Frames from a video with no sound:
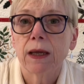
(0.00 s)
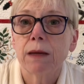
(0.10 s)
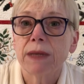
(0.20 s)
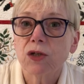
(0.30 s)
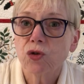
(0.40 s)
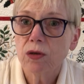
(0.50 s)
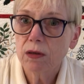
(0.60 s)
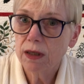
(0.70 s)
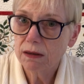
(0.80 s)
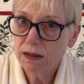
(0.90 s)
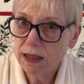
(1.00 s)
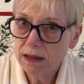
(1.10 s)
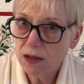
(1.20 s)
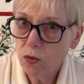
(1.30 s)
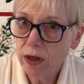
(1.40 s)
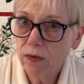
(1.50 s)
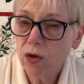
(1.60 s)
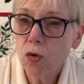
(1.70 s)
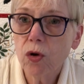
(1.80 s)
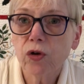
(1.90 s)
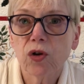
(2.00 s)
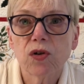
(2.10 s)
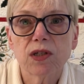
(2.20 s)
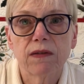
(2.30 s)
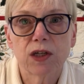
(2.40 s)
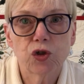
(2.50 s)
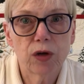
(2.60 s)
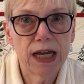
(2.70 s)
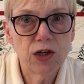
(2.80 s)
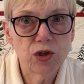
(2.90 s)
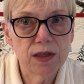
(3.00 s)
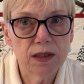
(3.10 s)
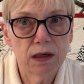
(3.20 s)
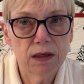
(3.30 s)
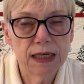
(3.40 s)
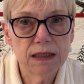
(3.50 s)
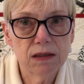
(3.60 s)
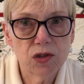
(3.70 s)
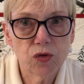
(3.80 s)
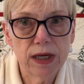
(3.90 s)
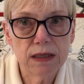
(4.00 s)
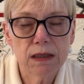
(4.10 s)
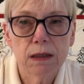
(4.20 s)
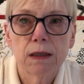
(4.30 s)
and make sure it stays square at the corners and that your edges are nice and straight.